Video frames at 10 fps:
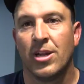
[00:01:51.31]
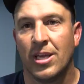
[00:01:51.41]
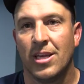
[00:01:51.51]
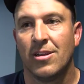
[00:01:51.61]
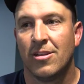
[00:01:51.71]
to
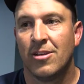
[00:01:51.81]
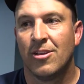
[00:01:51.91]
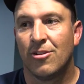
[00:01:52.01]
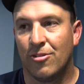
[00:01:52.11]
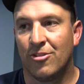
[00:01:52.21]
get
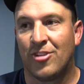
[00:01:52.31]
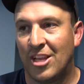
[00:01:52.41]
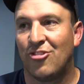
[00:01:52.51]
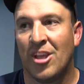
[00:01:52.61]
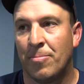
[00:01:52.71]
to the state
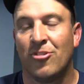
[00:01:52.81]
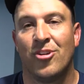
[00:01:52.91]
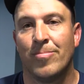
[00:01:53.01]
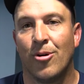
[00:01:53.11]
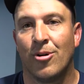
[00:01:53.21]

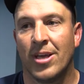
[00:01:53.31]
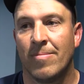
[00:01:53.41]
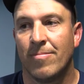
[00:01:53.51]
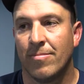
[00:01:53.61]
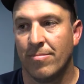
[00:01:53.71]
championship ball game,
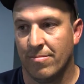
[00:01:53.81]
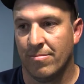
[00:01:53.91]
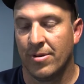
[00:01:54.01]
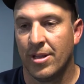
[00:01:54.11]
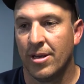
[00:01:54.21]

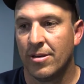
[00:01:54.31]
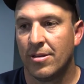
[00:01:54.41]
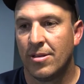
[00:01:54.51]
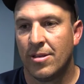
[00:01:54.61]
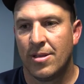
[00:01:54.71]
but
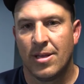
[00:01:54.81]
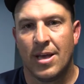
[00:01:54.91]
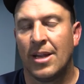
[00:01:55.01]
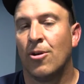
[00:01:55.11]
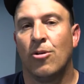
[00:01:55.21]

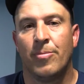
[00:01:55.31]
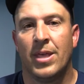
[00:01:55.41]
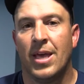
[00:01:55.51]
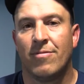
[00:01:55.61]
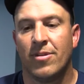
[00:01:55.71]
I told them they
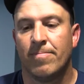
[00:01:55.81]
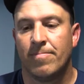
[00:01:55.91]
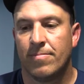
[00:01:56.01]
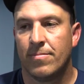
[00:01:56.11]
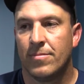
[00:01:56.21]
got
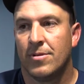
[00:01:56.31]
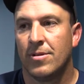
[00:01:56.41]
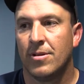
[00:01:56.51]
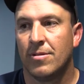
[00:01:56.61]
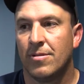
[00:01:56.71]

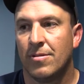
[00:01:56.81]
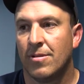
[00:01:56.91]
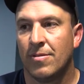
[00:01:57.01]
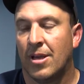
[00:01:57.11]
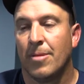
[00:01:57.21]

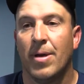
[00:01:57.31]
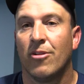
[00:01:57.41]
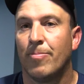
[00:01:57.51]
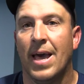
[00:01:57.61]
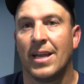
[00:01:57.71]
to bounce
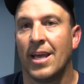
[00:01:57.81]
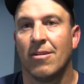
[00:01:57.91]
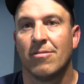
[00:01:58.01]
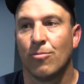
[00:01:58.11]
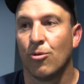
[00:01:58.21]
back now.
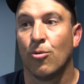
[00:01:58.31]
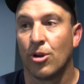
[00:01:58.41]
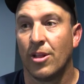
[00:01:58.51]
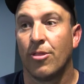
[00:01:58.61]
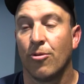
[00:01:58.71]
We're going
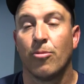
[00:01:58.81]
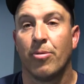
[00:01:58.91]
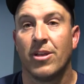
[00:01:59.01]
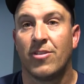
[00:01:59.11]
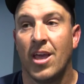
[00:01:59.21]
to get a
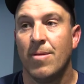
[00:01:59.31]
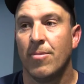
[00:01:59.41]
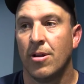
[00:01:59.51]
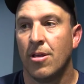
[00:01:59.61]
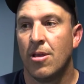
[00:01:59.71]
third-place game.
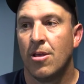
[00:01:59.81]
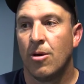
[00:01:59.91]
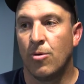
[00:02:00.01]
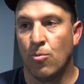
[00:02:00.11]
And we